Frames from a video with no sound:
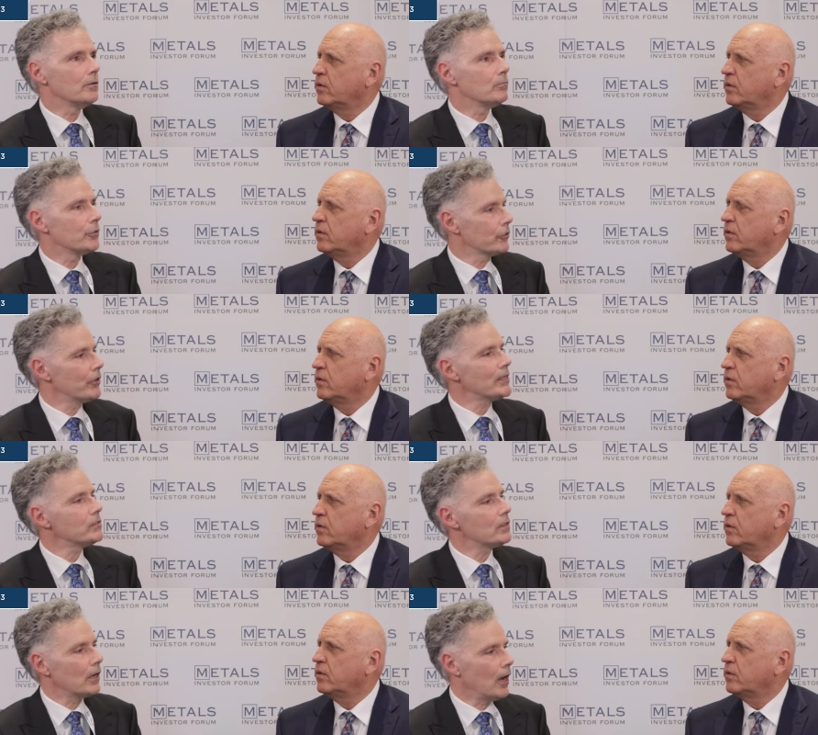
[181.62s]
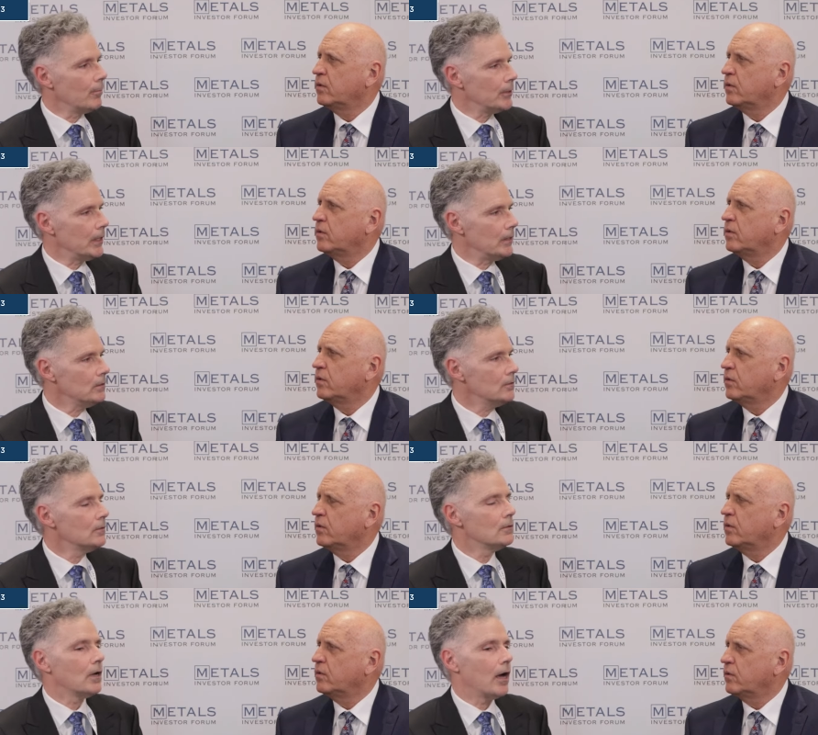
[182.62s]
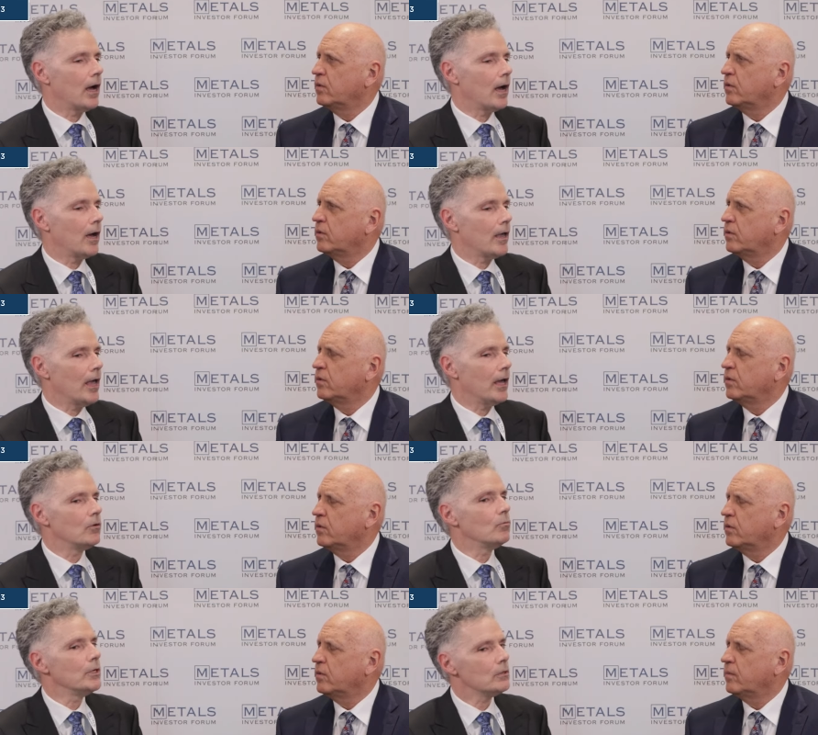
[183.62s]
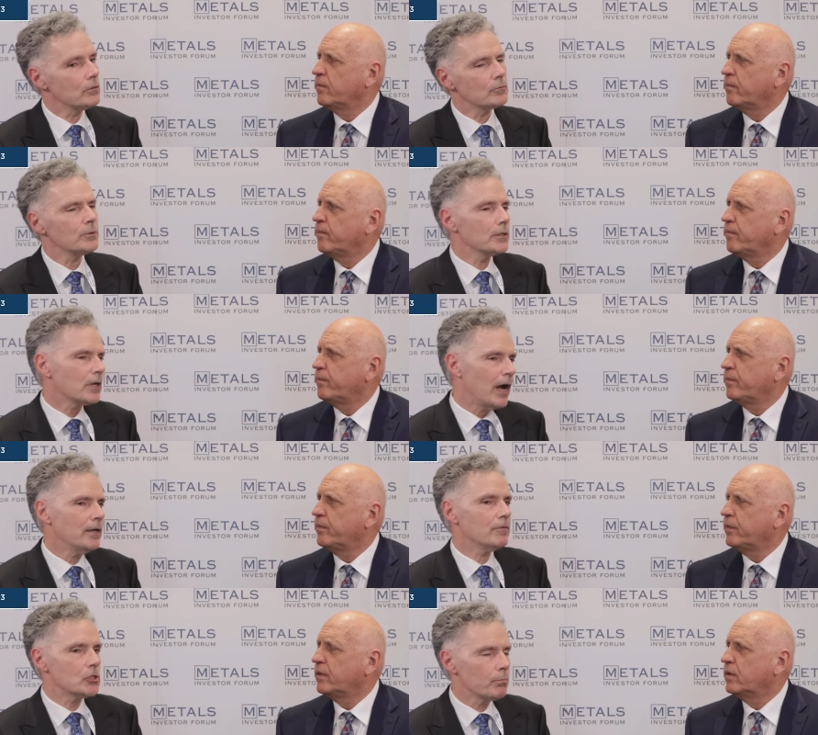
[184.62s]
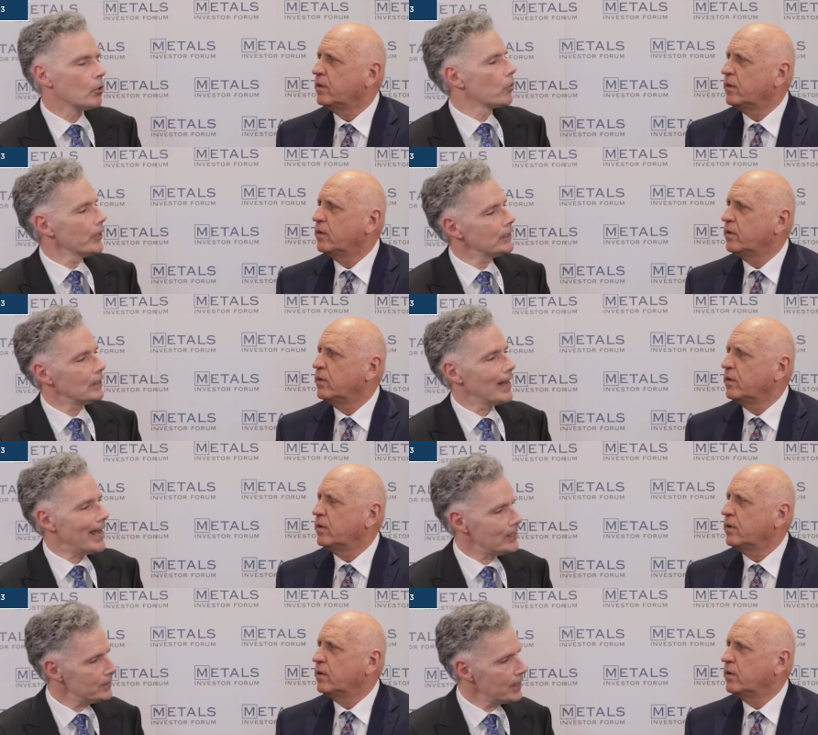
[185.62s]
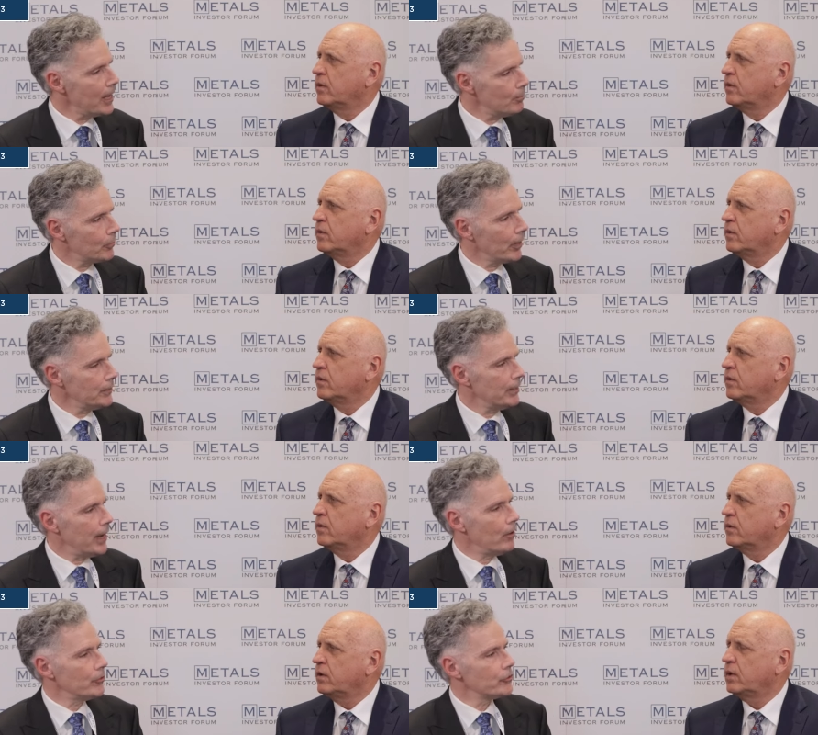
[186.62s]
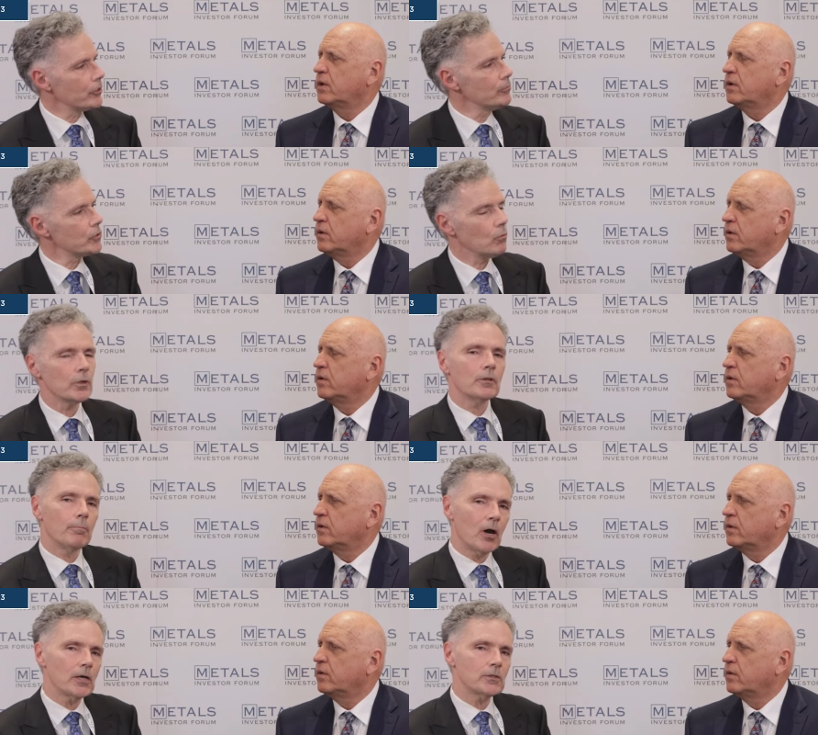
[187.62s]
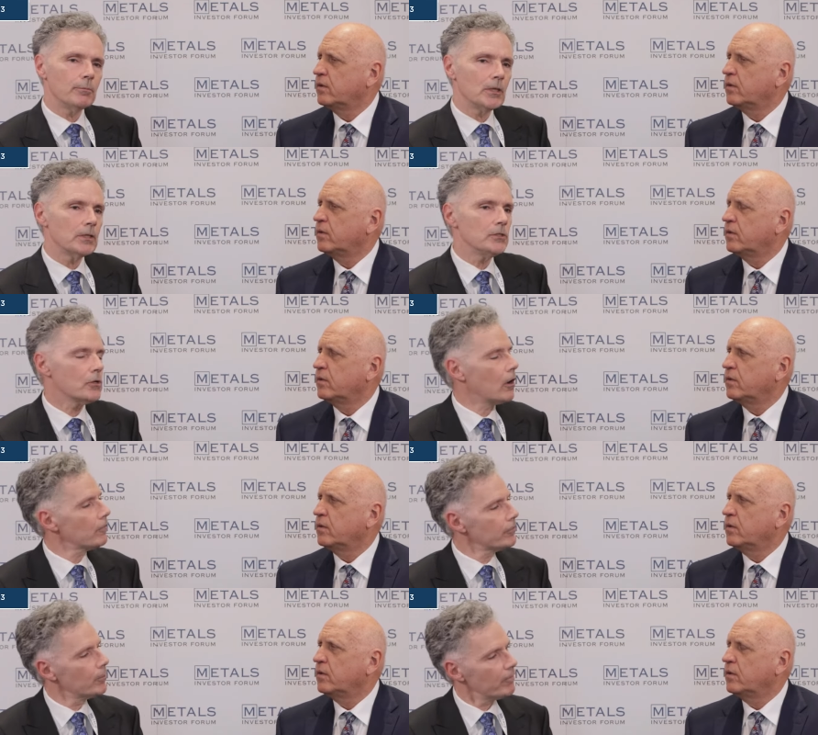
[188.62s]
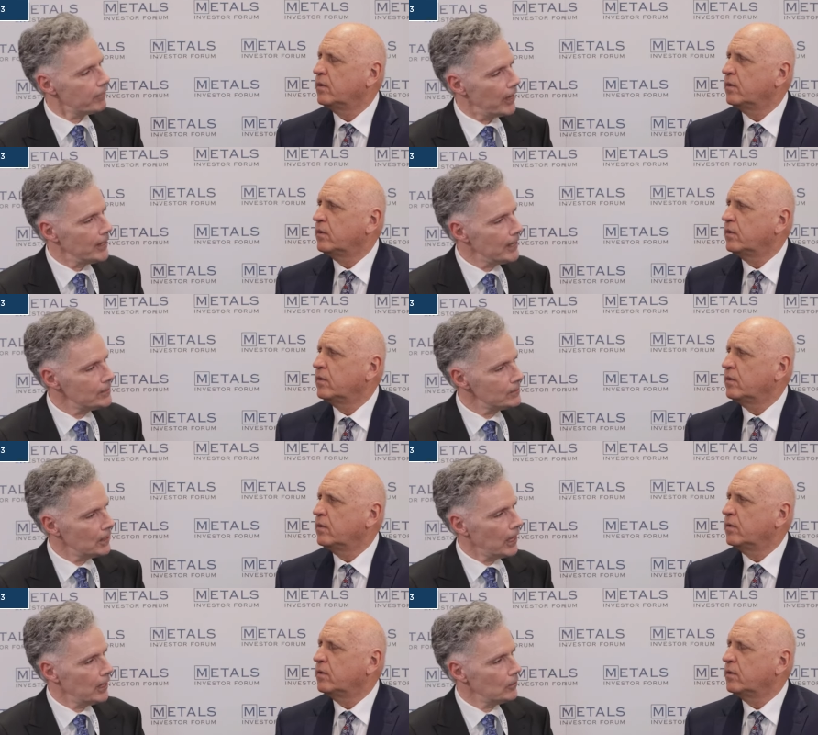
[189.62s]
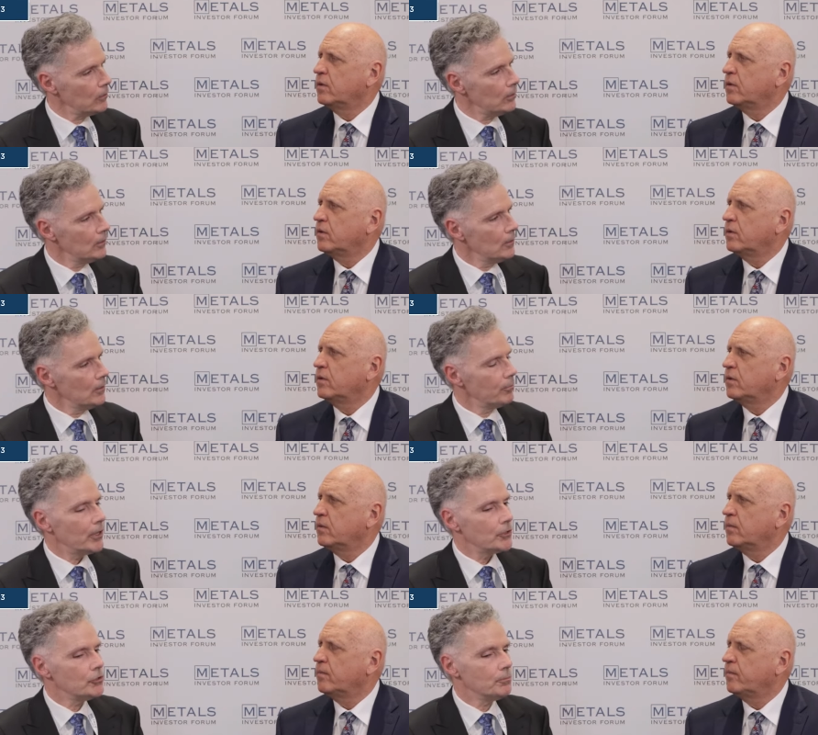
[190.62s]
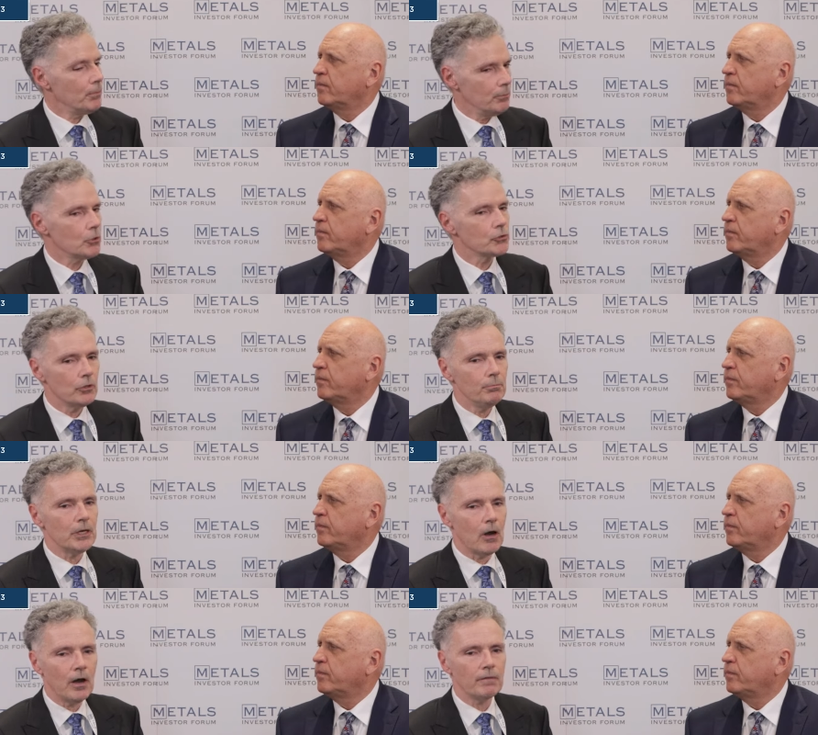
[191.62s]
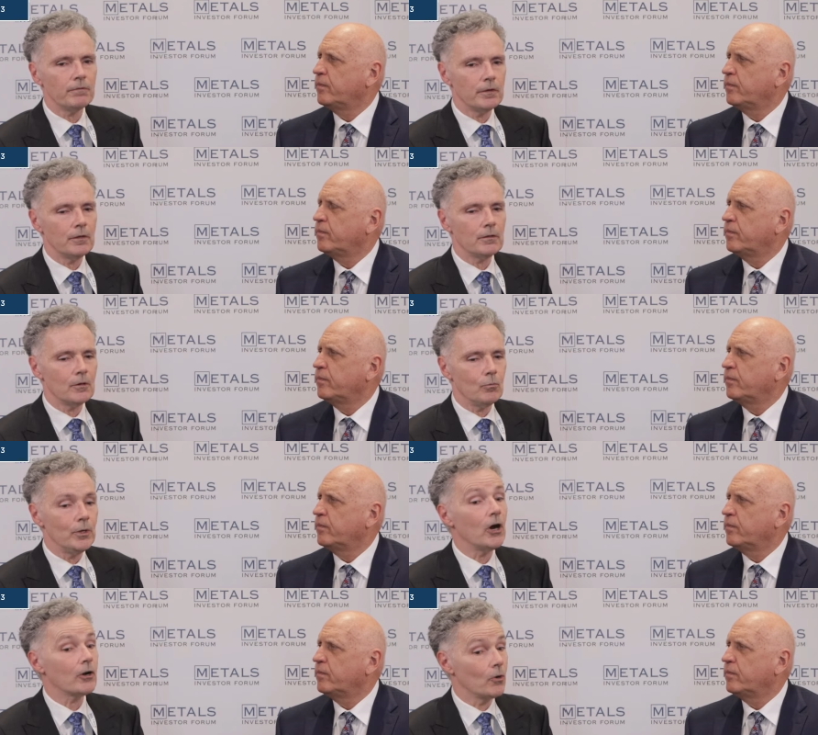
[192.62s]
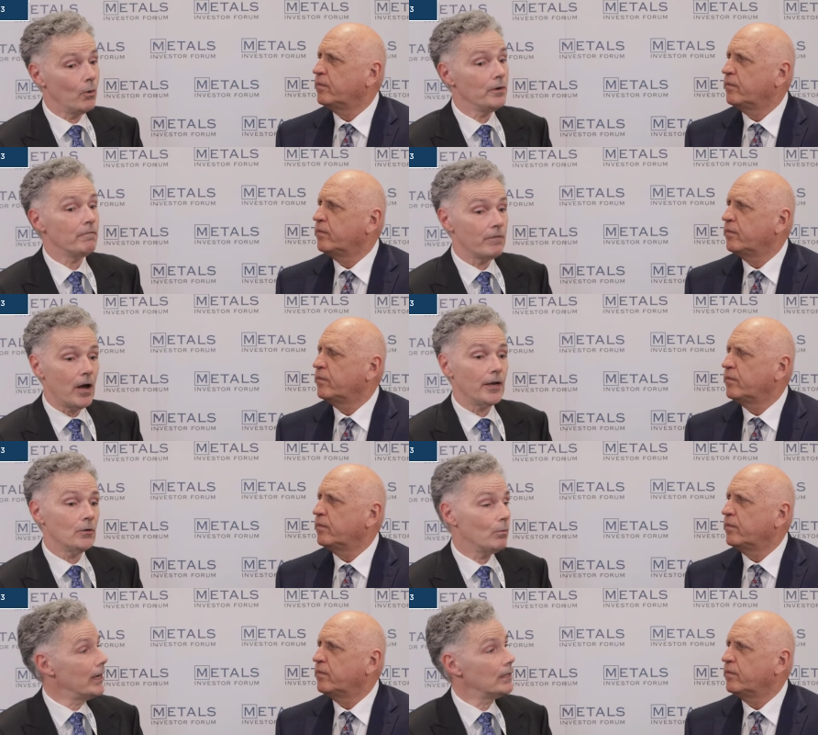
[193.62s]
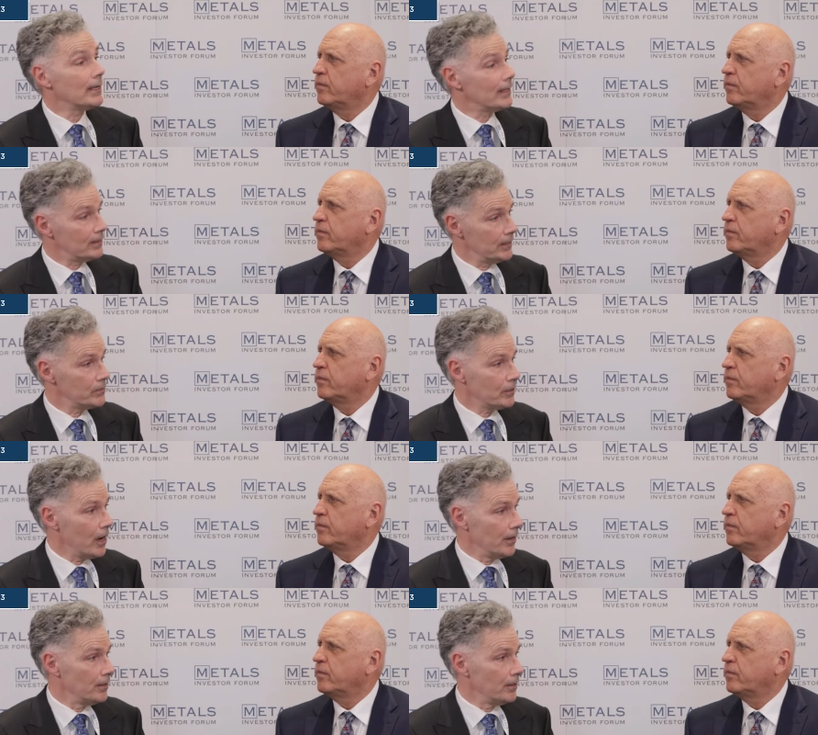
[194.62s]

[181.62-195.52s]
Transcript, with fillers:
Speaker 1: progress the company. Uh, and we'll, we're kind of exploring the landscape right now in yeah. terms of what the possibilities are from a financing angle but people should be confident that we are going to find a way to get this done